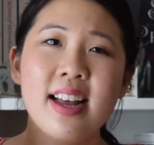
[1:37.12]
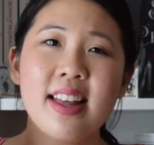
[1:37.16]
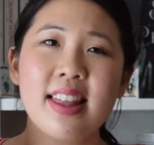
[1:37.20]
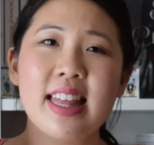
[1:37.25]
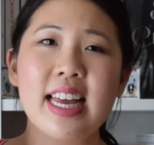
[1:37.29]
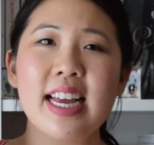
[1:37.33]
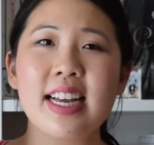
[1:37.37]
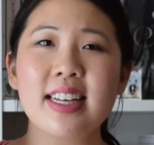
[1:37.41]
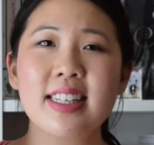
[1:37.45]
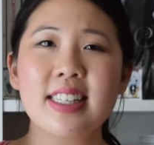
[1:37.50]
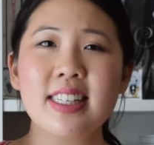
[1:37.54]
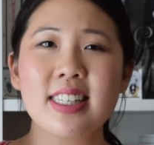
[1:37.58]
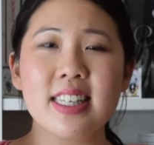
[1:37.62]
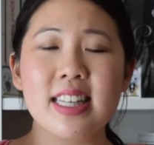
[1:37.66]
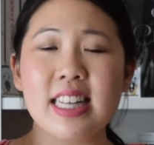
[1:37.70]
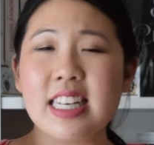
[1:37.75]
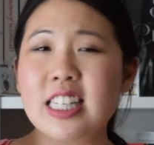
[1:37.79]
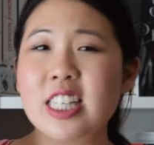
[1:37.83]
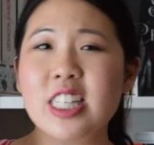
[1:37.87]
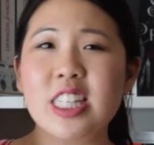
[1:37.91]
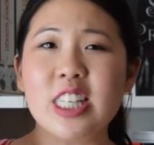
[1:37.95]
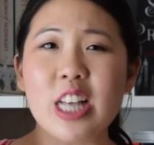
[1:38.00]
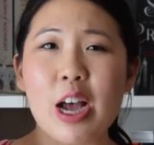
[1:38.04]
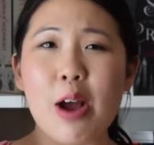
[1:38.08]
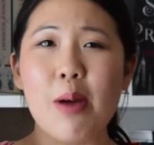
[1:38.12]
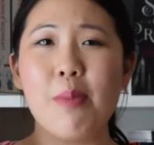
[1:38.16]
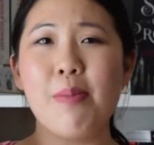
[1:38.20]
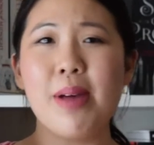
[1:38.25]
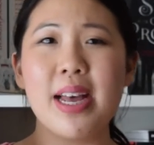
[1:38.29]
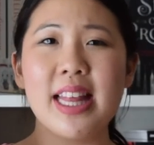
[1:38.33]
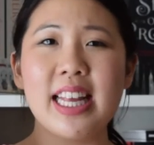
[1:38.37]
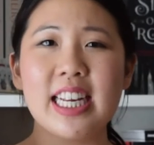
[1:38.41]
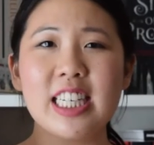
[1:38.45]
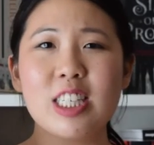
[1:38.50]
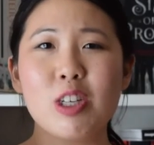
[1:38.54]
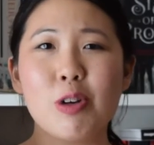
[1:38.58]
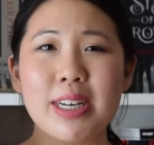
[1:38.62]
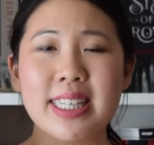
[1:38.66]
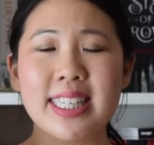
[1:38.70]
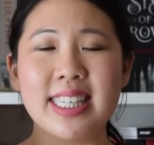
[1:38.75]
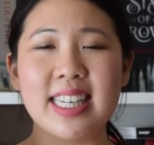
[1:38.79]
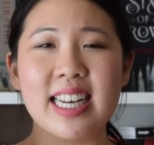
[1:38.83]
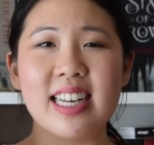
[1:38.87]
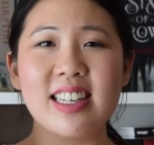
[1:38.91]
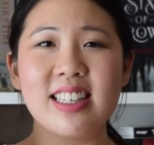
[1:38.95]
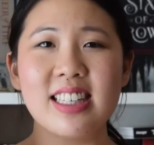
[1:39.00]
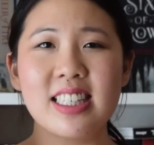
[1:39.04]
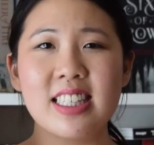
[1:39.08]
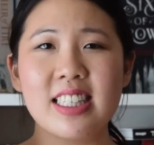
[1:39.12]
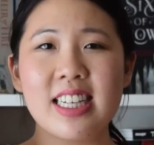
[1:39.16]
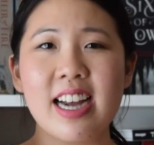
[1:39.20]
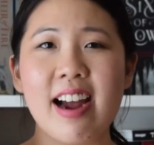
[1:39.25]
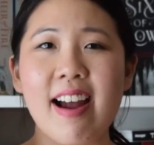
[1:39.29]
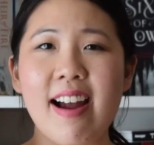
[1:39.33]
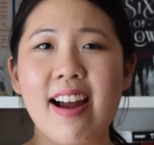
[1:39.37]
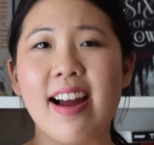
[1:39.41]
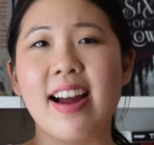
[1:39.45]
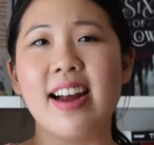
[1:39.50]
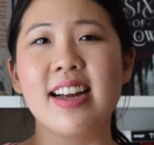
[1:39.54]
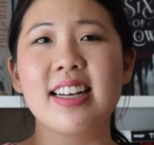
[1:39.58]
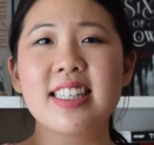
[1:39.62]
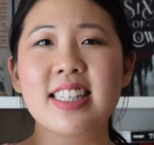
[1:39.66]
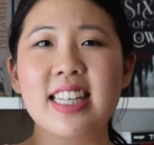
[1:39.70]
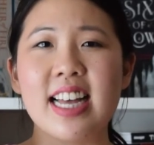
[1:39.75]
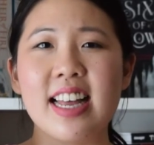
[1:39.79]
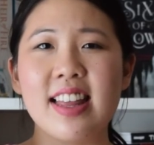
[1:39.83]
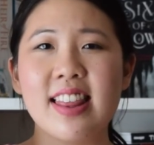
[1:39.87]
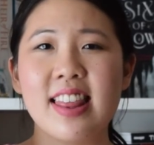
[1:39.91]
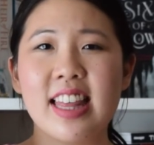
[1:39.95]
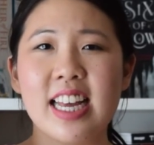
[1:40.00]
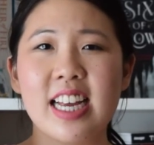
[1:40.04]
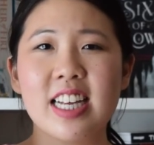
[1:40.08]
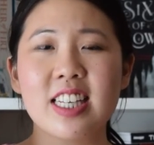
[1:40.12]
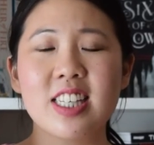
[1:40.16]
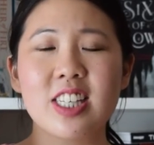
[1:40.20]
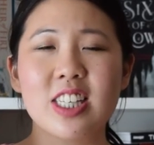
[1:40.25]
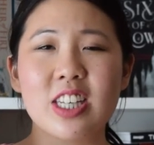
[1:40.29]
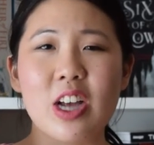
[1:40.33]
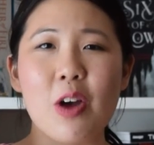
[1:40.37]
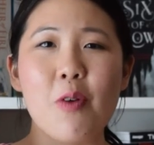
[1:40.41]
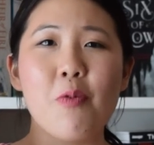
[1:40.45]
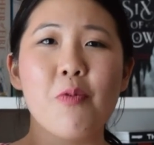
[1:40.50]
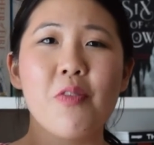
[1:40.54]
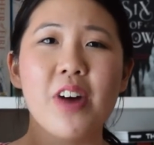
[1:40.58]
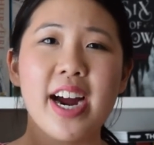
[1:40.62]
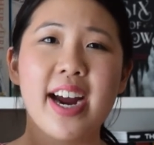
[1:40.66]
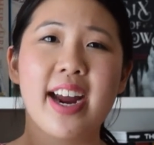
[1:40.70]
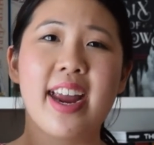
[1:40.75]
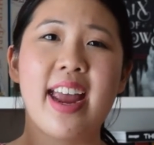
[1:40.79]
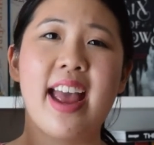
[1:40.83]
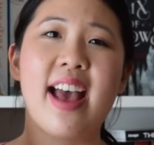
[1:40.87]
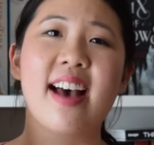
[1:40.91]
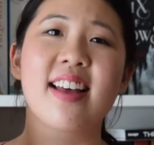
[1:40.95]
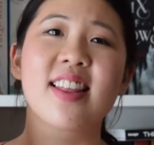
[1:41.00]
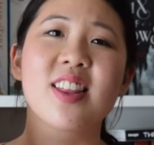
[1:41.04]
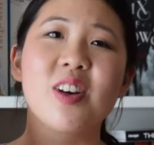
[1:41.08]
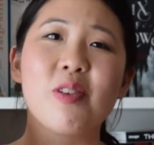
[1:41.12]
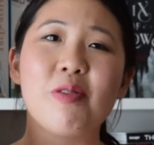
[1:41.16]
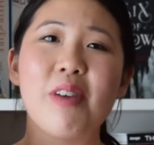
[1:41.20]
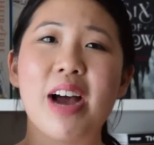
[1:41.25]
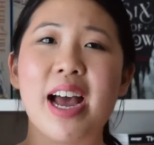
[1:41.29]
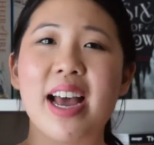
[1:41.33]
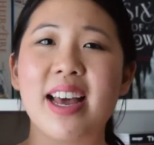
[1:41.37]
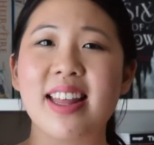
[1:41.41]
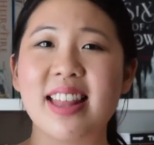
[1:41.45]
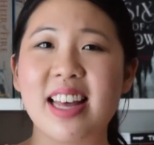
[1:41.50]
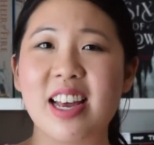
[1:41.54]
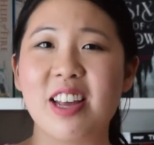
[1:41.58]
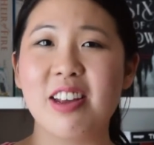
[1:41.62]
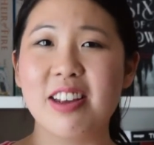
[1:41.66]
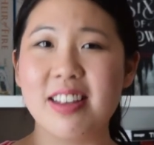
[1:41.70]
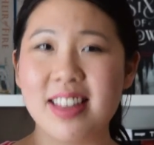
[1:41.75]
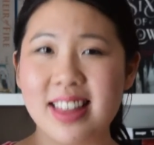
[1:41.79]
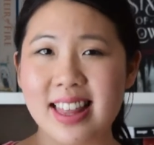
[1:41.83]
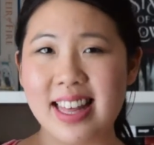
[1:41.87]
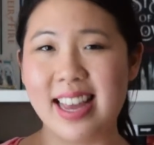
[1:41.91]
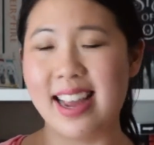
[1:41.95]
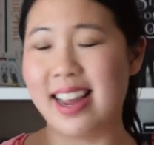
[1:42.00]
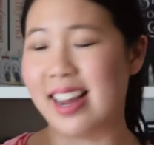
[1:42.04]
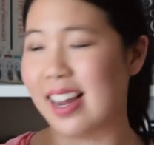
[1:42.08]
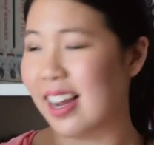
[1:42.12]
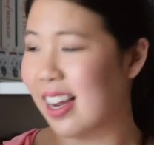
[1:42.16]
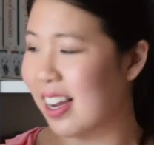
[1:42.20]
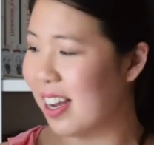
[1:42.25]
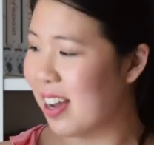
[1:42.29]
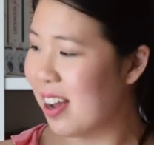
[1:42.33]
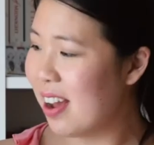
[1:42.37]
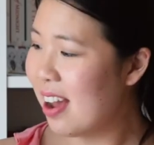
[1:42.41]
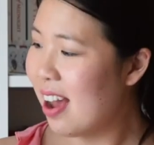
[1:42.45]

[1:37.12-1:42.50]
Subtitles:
things, there's so many twists and turns, and things don't work out the way that you think.